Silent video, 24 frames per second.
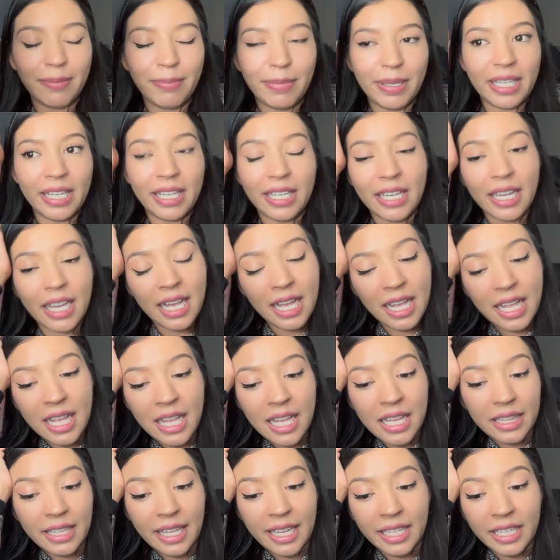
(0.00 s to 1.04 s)
be
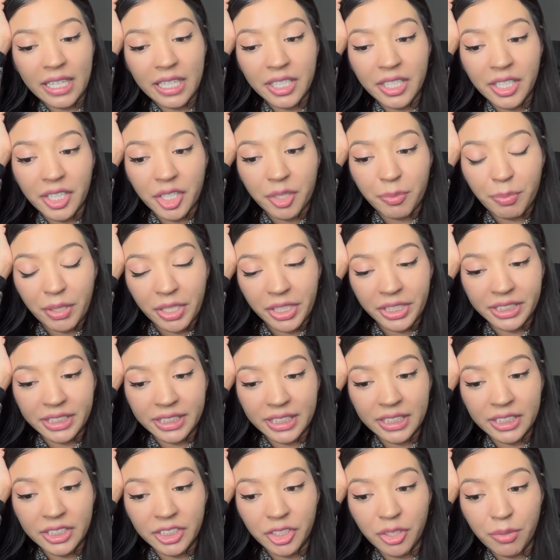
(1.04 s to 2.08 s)
like a good
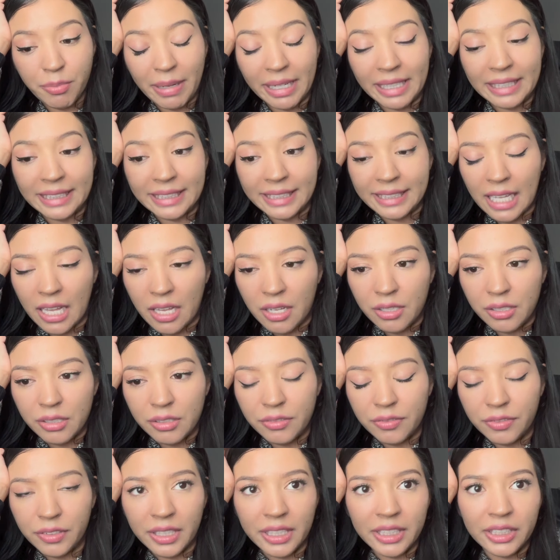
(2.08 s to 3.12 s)
person to
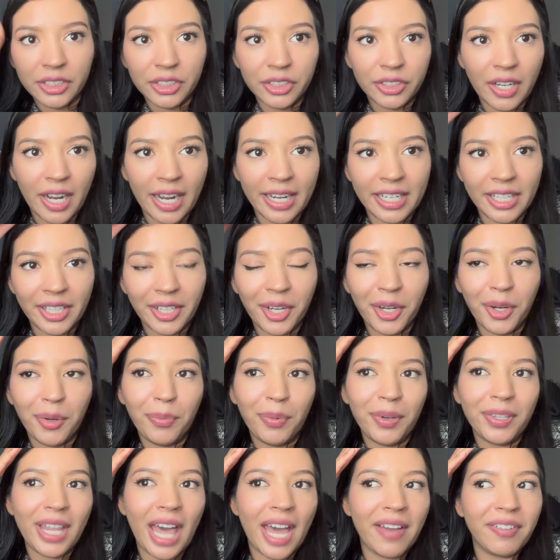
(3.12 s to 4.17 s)
myself and trying to
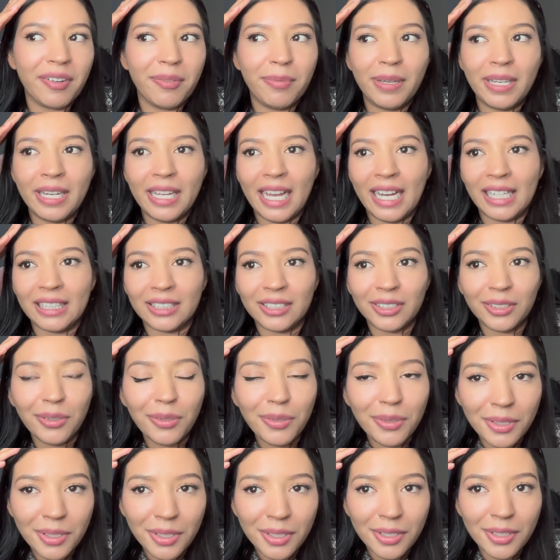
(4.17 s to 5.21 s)
cope with everybody at
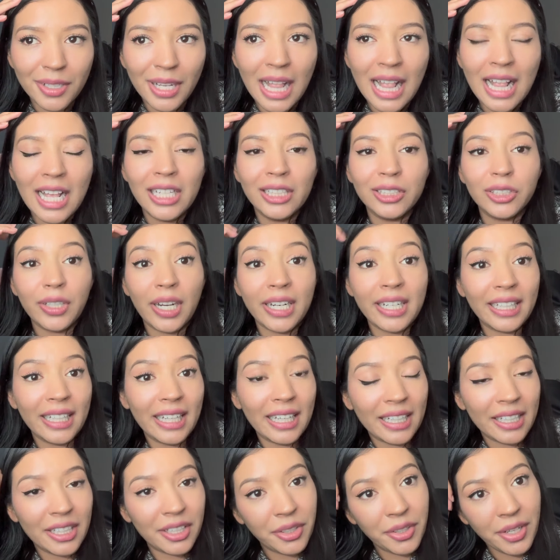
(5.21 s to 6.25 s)
school, trying to
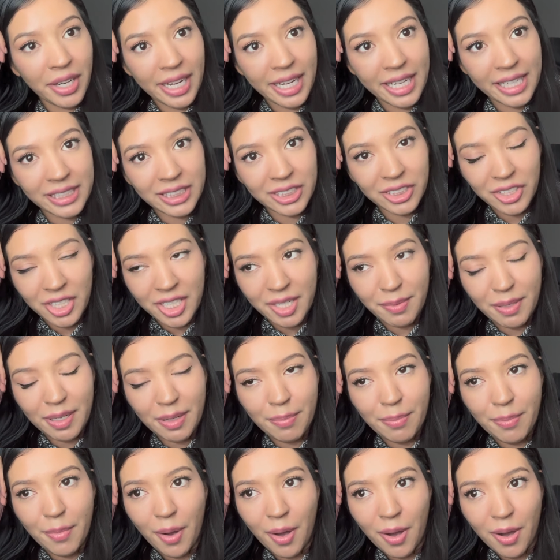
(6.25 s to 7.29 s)
get good grades, trying to be a
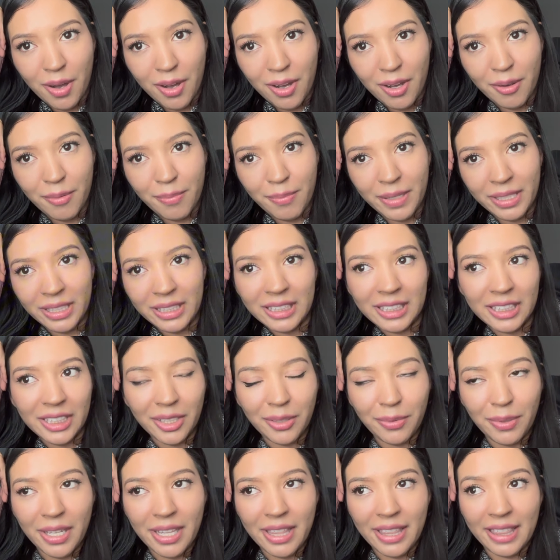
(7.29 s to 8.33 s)
mom and
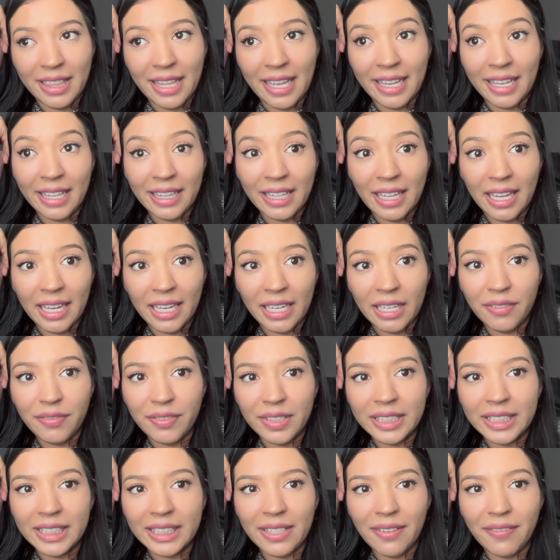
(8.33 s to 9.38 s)
deal with like life.
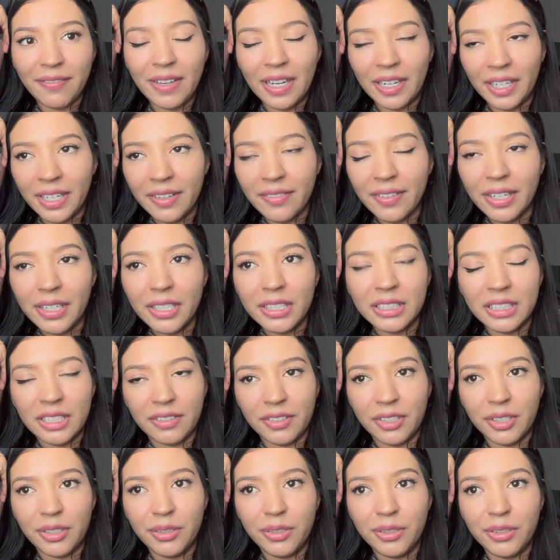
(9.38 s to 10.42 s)
It's very, very
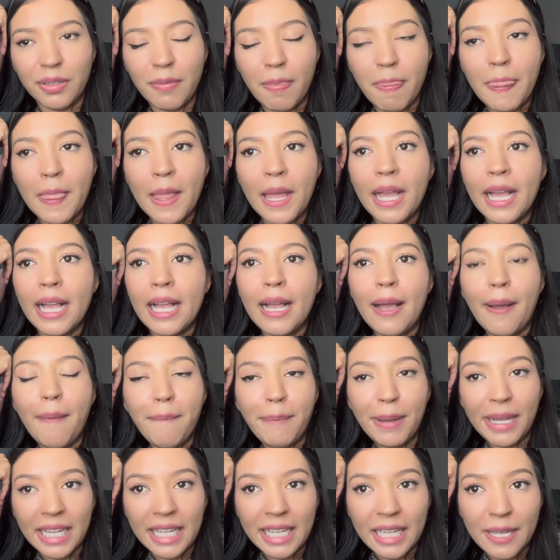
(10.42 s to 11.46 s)
difficult.
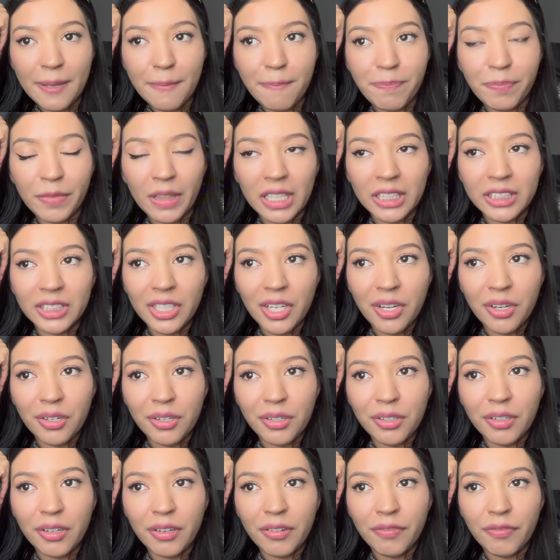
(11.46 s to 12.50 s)
But
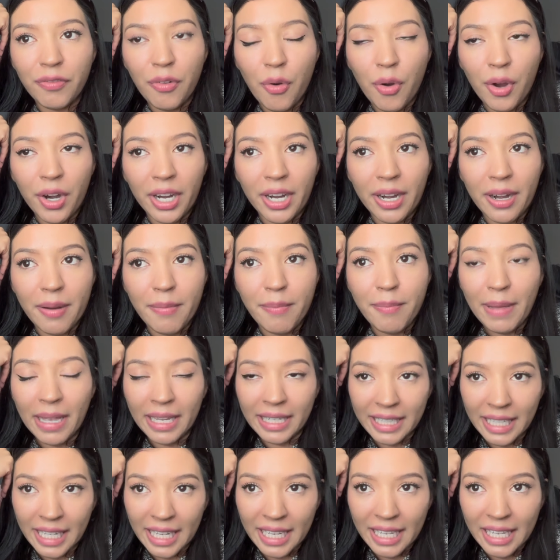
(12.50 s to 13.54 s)
so for
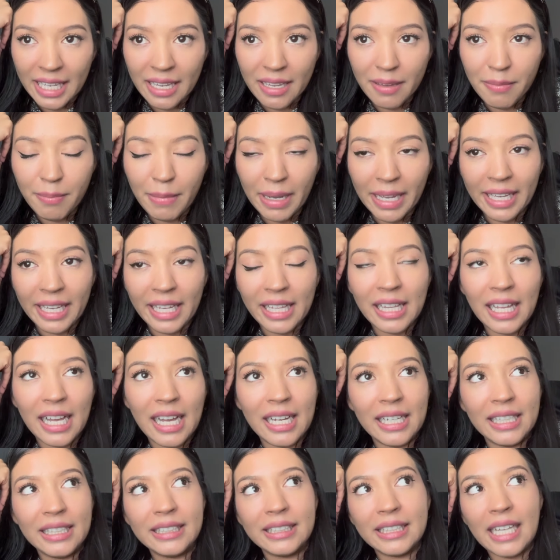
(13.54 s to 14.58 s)
Monday, my
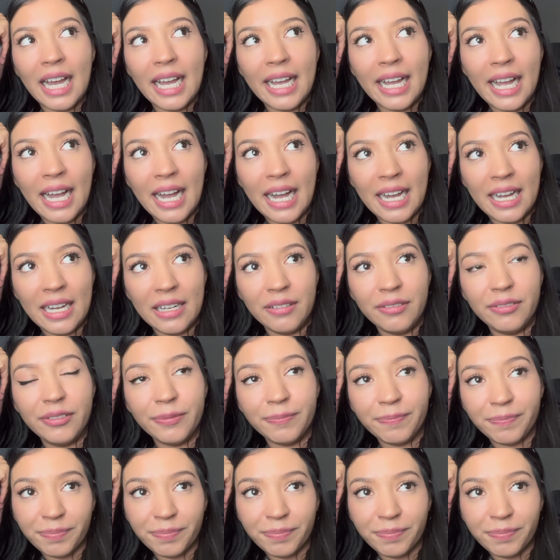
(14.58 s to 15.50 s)
class, I have